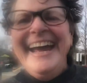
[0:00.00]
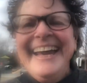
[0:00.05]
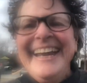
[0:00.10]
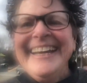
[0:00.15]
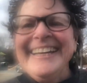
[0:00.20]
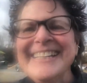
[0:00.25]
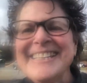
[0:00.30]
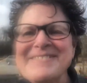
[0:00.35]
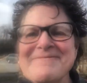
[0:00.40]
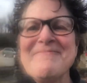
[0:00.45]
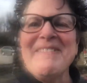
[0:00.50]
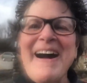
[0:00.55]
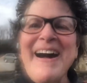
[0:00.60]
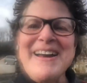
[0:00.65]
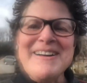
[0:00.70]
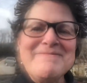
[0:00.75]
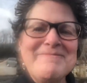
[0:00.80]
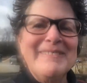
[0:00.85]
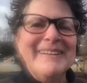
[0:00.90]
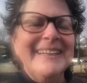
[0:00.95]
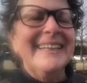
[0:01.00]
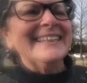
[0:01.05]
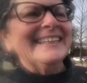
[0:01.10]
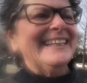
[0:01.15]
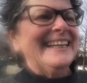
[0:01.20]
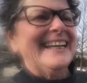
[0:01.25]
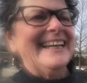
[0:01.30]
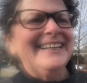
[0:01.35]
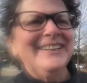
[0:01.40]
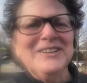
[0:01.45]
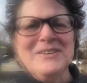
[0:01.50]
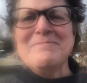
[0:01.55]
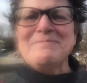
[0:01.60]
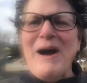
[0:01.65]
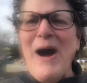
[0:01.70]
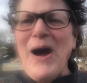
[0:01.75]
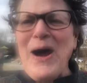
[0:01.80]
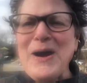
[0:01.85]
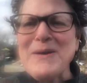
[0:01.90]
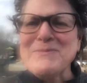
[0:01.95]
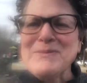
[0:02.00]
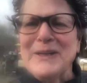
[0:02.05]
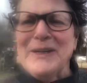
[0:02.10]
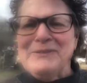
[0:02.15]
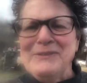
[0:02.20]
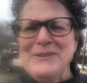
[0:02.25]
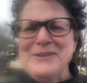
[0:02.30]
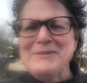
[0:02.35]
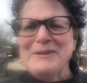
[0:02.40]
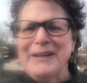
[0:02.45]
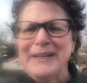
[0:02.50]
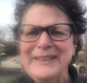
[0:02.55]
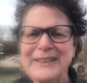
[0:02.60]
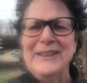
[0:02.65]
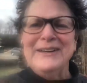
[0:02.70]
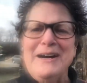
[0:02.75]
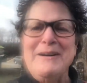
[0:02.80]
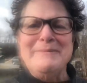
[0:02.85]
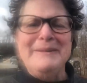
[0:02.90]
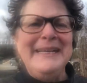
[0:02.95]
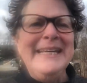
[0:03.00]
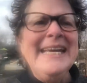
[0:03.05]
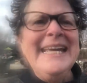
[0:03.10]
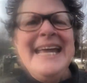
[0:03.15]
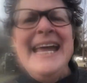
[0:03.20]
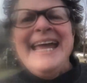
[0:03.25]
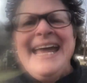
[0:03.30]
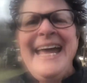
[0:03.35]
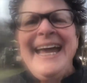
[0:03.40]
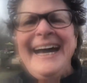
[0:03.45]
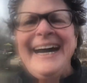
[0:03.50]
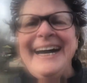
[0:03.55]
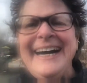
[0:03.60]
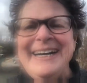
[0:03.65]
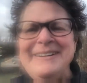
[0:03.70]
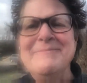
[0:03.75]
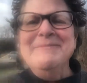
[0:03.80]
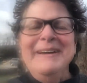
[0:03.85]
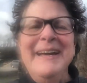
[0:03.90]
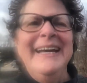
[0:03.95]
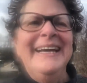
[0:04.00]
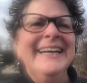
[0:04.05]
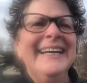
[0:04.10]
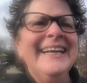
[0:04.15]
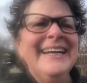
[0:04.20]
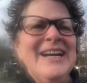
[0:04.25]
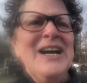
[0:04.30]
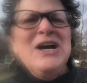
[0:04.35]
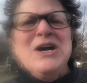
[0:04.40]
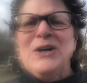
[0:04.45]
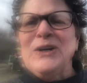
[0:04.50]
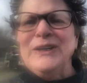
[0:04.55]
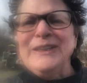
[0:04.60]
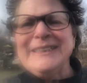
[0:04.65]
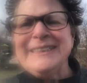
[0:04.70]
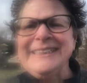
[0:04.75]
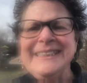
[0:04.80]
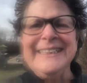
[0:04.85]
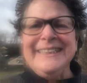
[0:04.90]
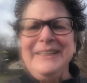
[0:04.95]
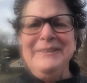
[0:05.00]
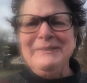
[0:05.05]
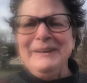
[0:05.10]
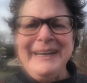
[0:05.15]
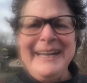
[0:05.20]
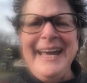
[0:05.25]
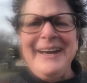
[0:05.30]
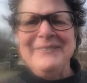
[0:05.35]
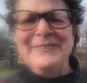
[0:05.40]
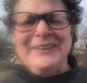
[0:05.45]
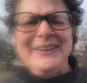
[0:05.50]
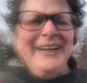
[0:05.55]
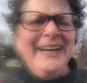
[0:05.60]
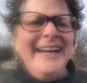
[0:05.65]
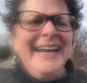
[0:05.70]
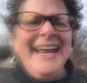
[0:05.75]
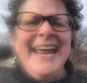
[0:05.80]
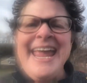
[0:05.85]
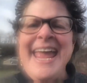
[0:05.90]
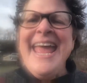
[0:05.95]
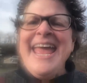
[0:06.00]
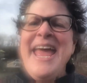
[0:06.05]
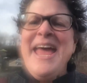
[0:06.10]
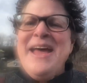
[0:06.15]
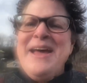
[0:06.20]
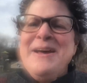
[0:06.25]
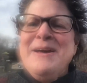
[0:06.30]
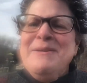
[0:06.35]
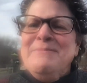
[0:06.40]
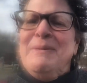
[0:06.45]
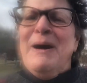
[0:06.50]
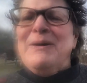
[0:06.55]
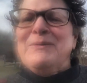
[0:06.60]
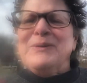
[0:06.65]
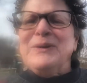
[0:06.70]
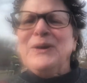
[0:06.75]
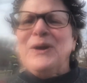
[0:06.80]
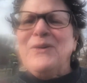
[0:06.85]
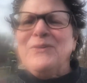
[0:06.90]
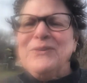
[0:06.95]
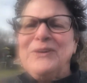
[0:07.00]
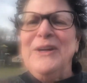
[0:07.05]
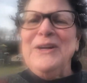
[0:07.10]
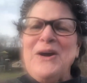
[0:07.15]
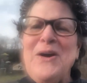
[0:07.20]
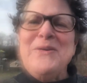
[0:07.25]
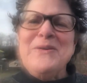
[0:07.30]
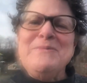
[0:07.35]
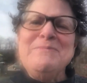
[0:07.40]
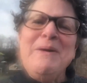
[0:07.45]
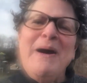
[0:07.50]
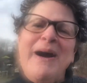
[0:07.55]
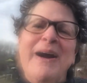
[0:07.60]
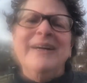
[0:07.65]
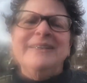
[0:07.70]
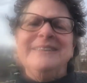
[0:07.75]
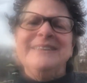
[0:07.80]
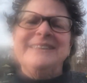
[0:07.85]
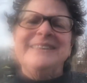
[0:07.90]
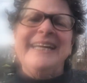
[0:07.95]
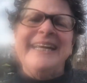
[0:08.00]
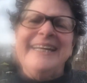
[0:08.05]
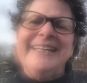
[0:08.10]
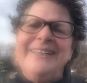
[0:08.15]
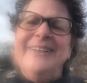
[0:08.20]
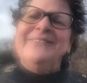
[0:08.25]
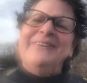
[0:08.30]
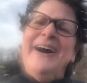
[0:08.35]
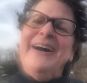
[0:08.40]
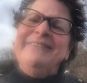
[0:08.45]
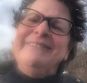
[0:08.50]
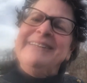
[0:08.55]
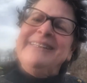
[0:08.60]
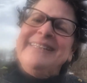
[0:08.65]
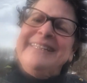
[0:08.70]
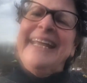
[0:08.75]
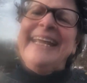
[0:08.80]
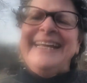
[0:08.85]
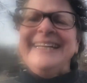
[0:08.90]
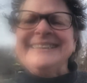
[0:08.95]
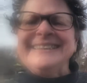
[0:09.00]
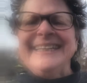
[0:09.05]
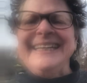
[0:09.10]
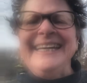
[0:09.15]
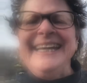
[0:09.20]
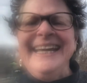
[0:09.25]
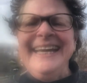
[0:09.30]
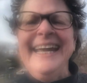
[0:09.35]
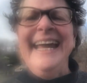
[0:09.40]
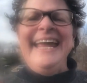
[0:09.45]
It's Barbara again, or Barb, whatever you want to call me, or silly, whatever. But we're over at Owen Park just taking a walk with Daisy.